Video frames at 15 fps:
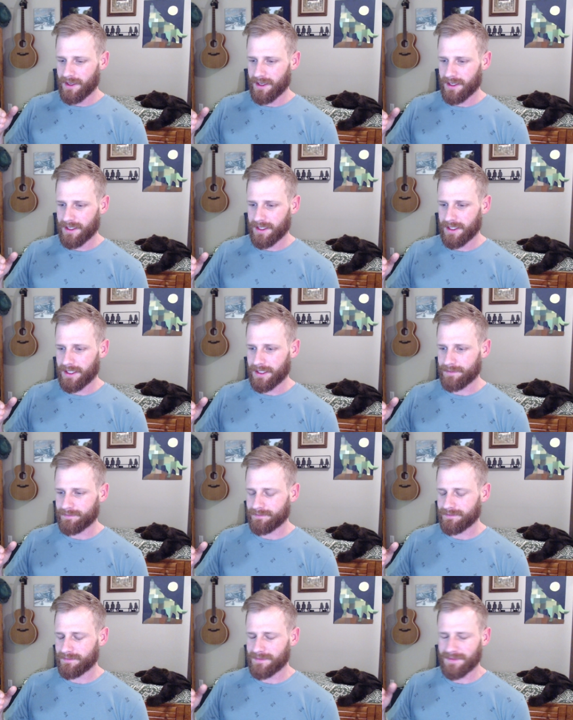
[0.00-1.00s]
uh,
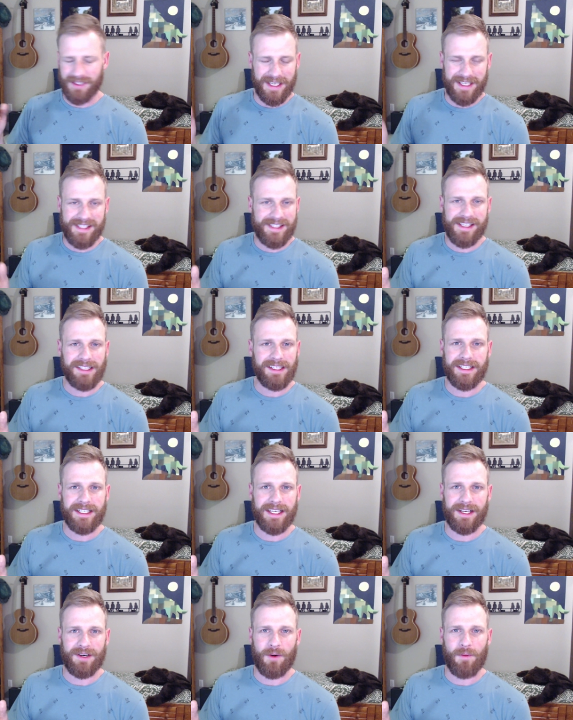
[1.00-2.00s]
like
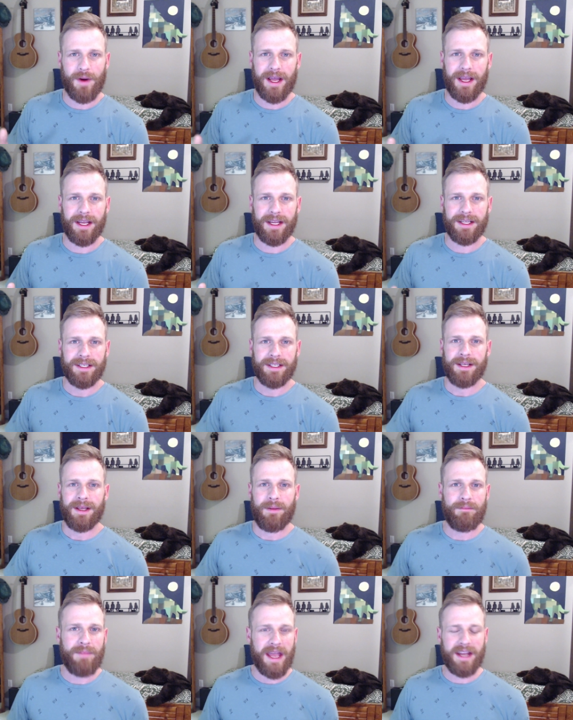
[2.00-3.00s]
silly in a way,
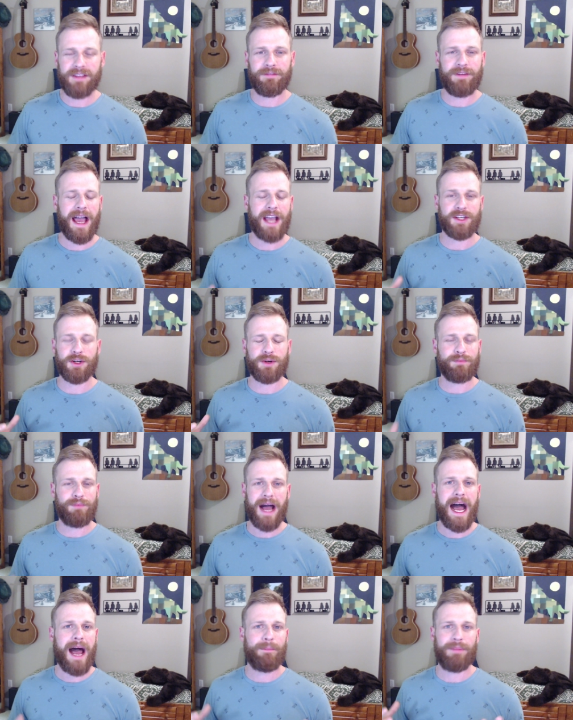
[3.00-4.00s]
manufactured
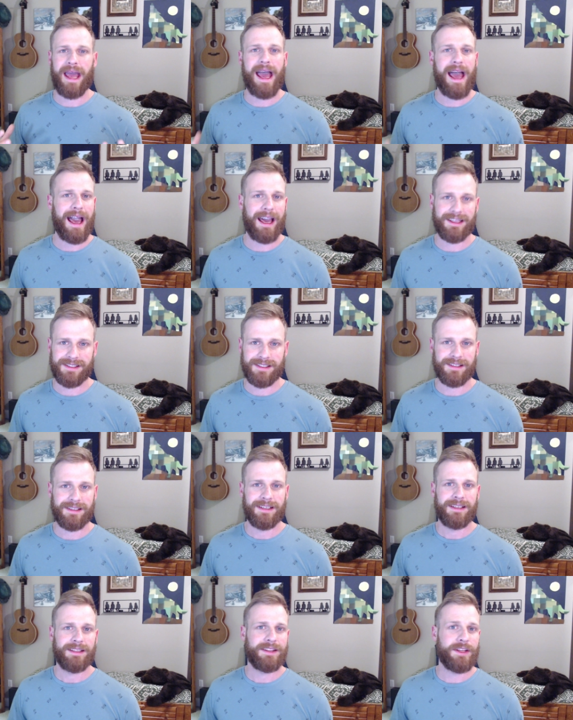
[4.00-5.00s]
pop acts.
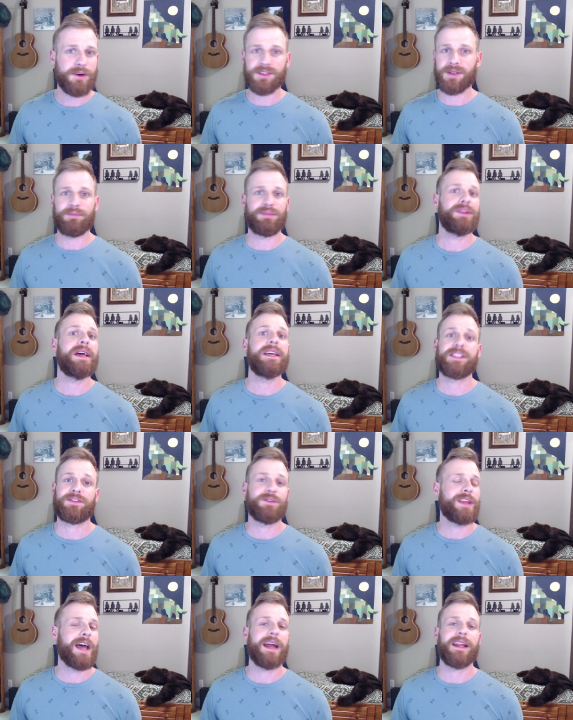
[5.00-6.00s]
There's a place
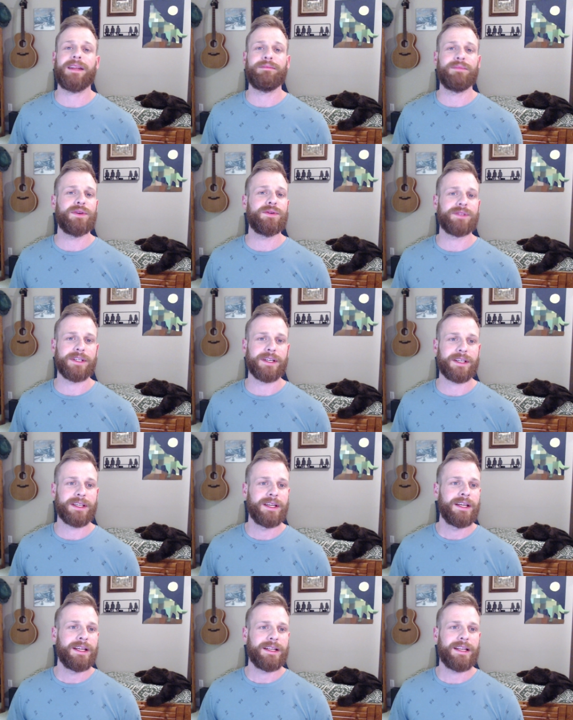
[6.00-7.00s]
for that in music.
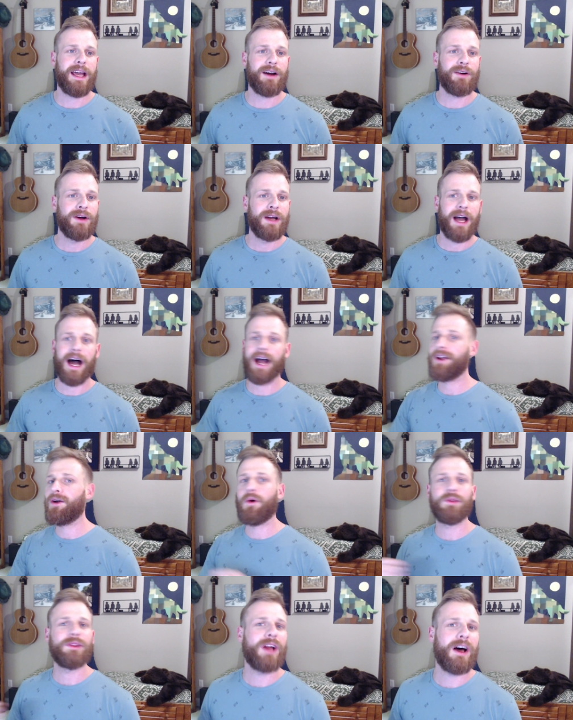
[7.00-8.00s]
Now, I
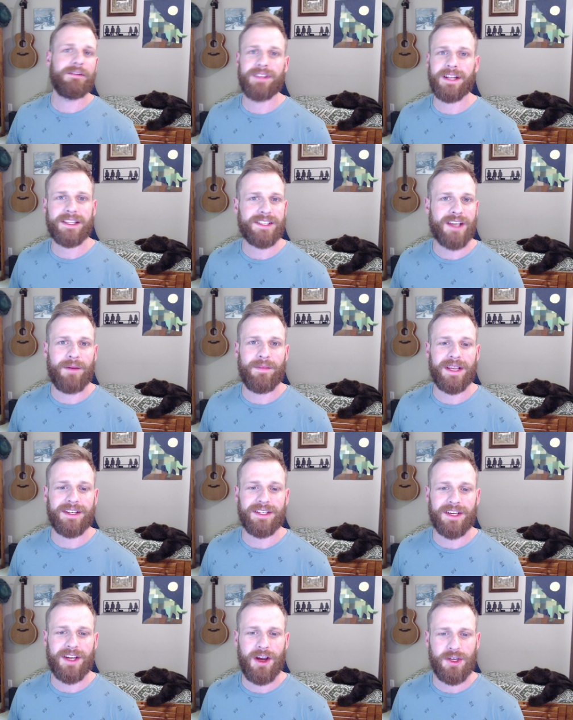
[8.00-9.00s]
don't love that it's coming
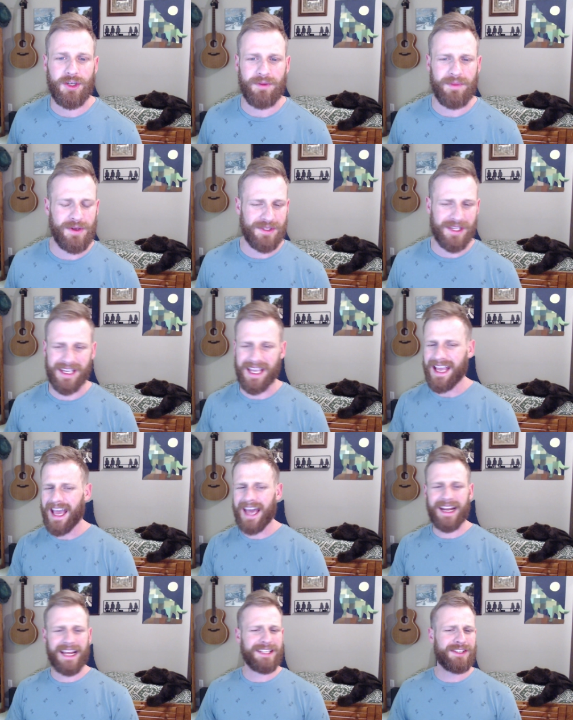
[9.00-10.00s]
into country music,
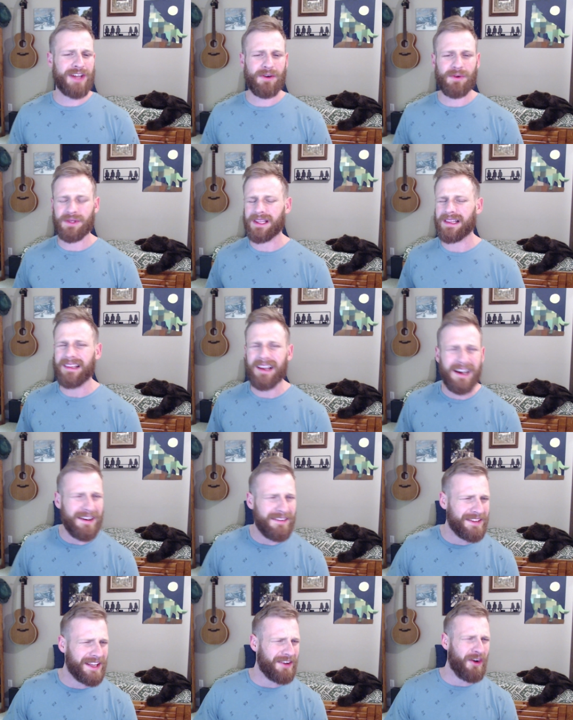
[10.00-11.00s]
and I don't
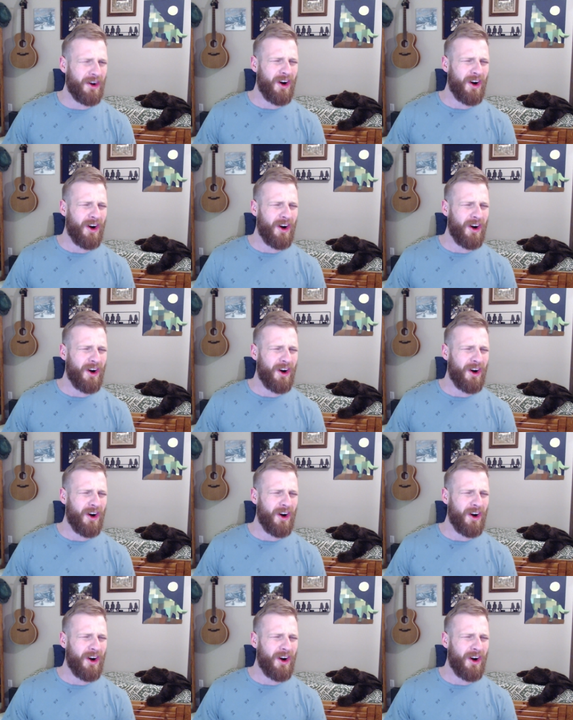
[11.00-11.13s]
love at